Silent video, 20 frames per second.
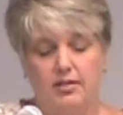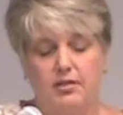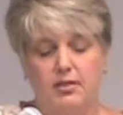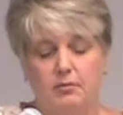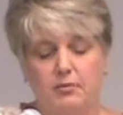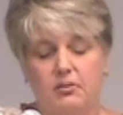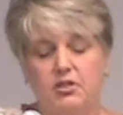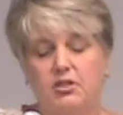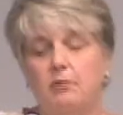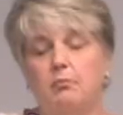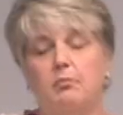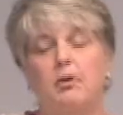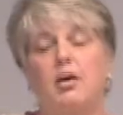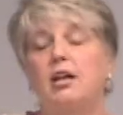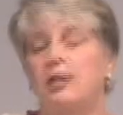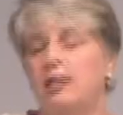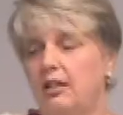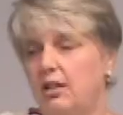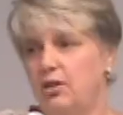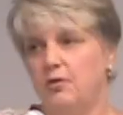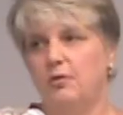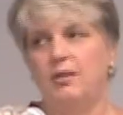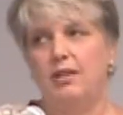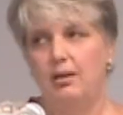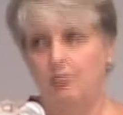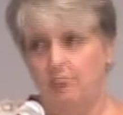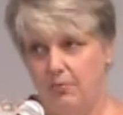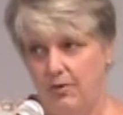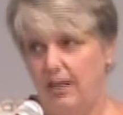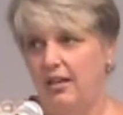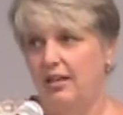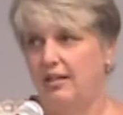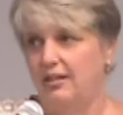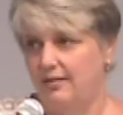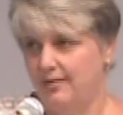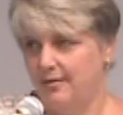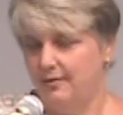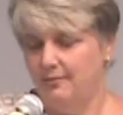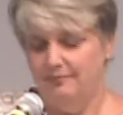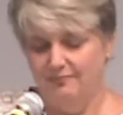some symbolic green
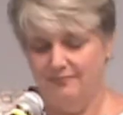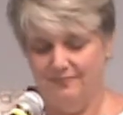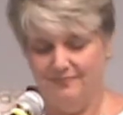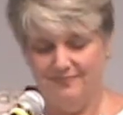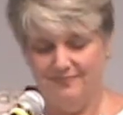peas